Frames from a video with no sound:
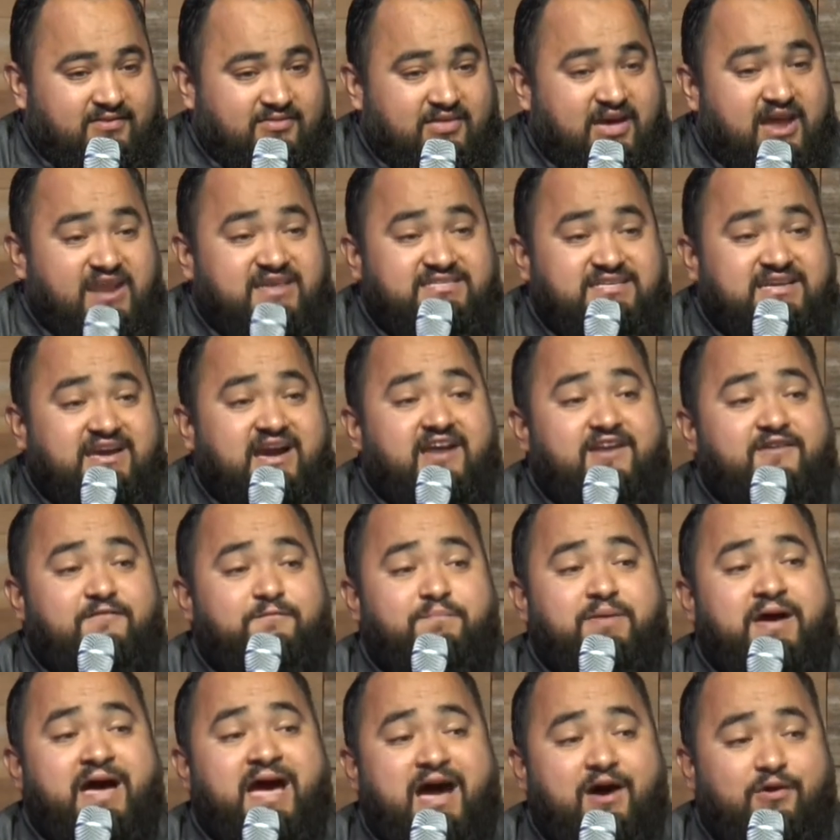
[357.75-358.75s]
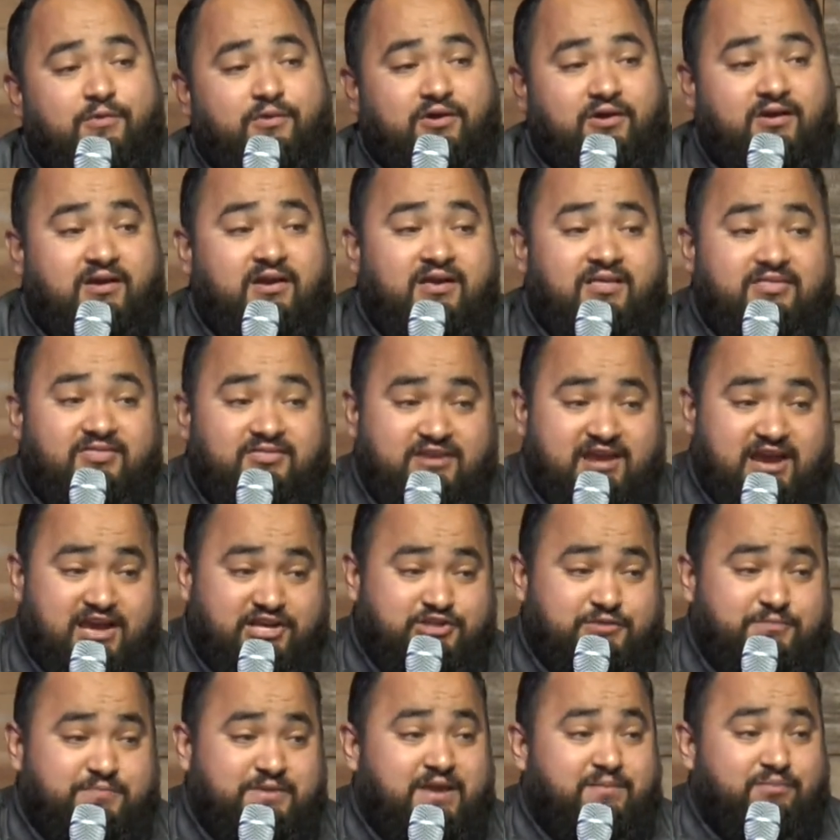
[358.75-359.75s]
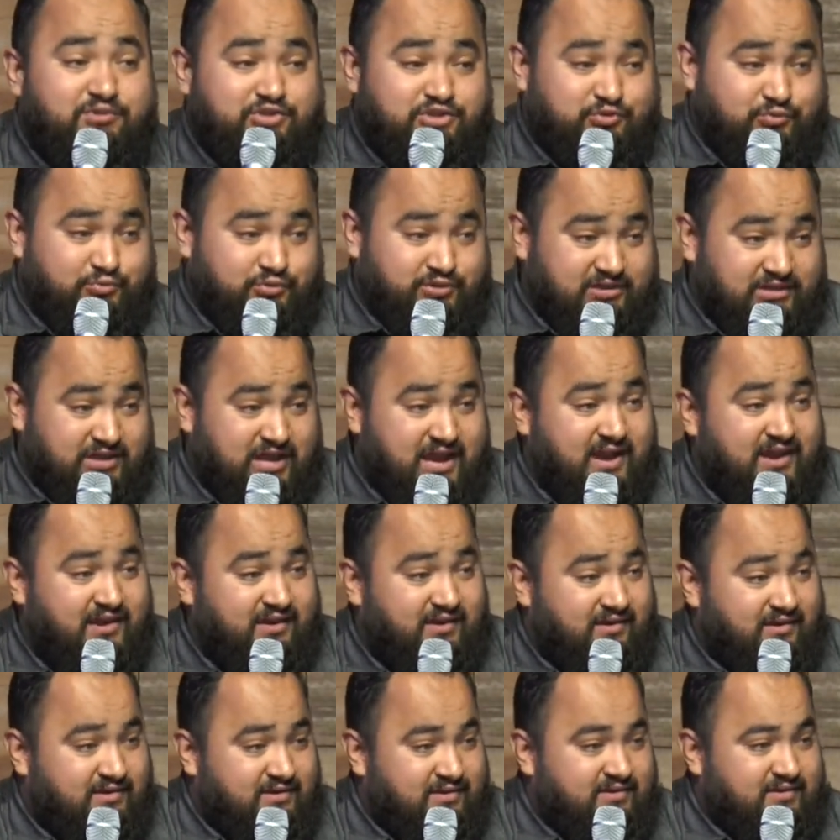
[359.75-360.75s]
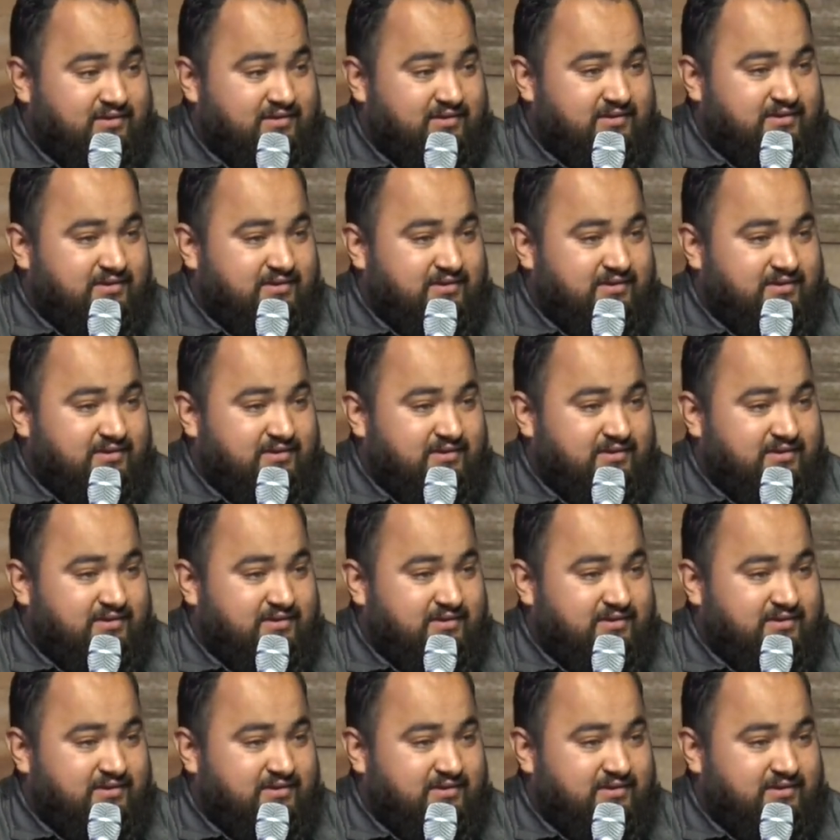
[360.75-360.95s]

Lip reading: That is the kind of power that I should be able to rely on.